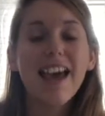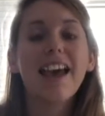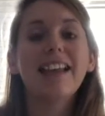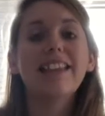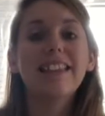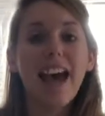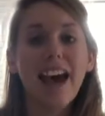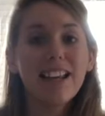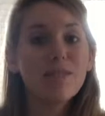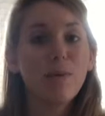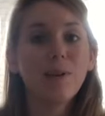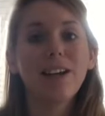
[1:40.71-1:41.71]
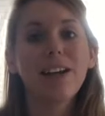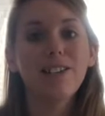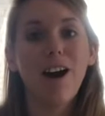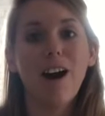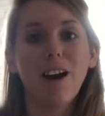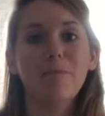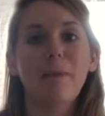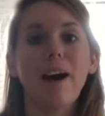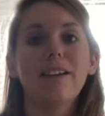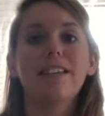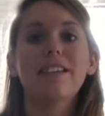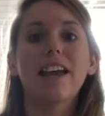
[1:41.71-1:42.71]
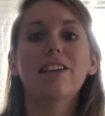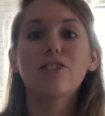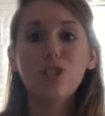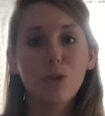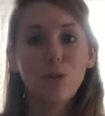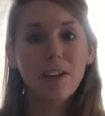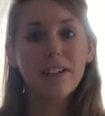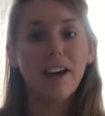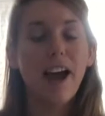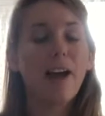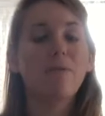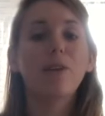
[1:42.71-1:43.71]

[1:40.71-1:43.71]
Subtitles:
And that is what we're going to talk about today in Storytime.